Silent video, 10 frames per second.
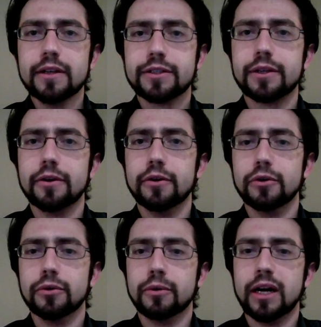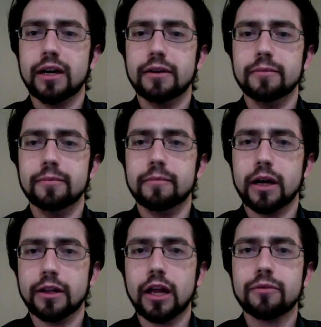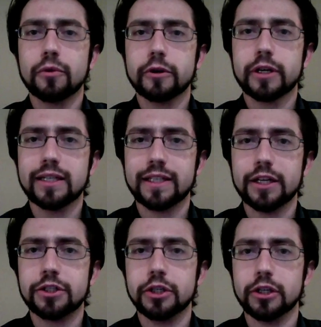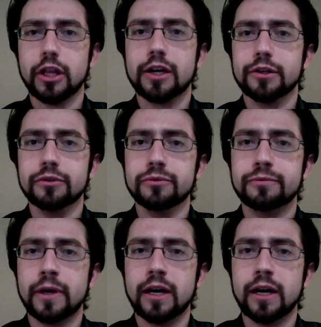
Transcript: So a lot of organization, a lot of